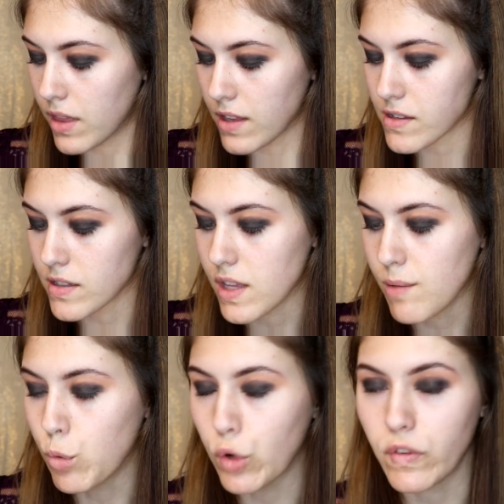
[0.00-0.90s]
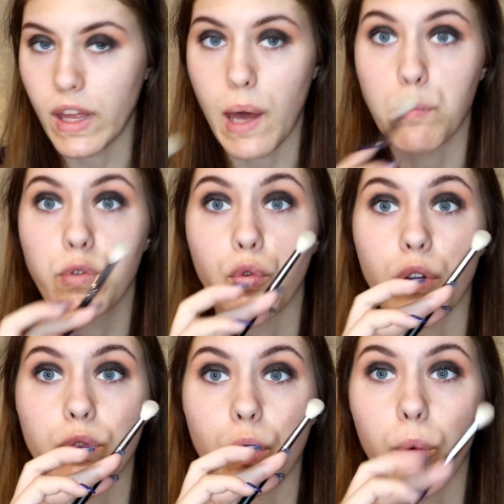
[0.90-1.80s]
This is the Morphe
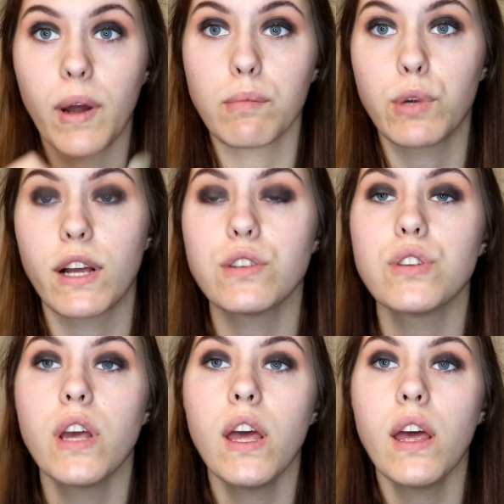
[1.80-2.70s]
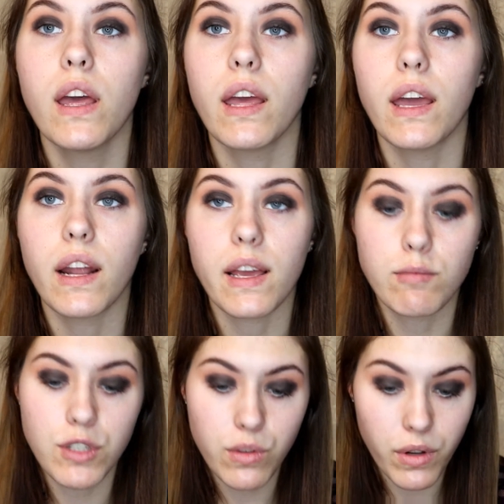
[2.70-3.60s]
M441 brush, and I'm
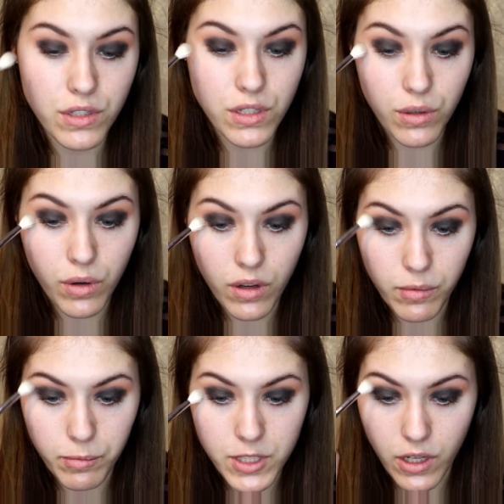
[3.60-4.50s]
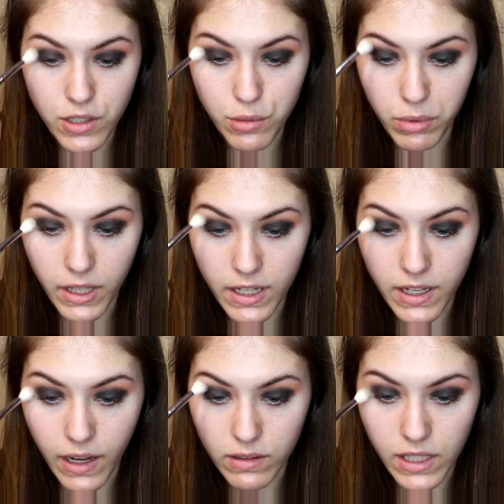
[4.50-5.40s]
just going to start to blend
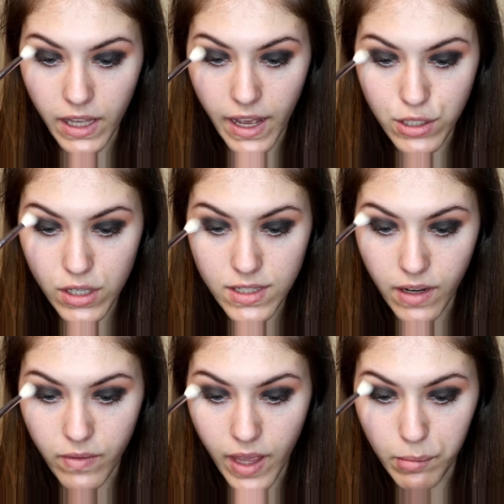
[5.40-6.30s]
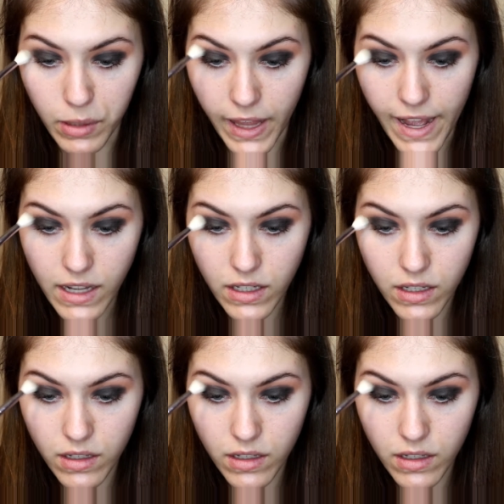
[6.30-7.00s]
out the edges of that black,